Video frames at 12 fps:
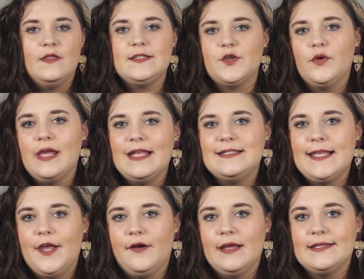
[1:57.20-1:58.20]
This creates
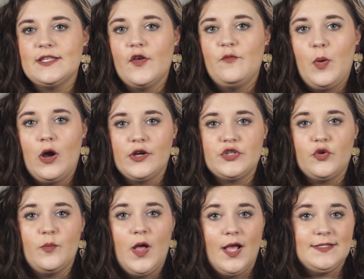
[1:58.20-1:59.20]
areas of
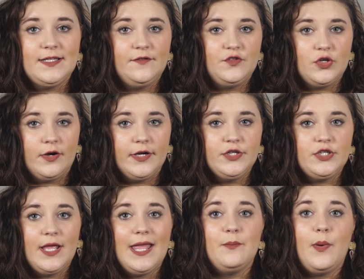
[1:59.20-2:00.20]
partial positive
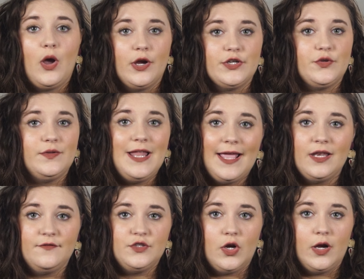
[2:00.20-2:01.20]
charge and partial
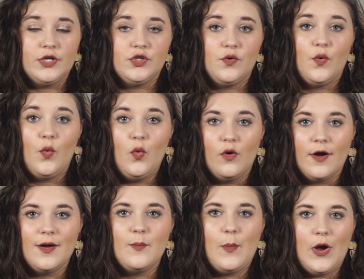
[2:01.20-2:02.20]
negative charge,
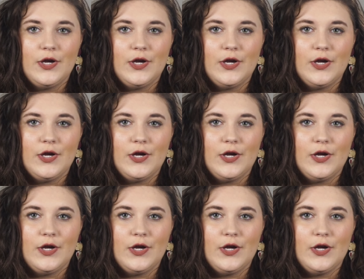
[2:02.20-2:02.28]
or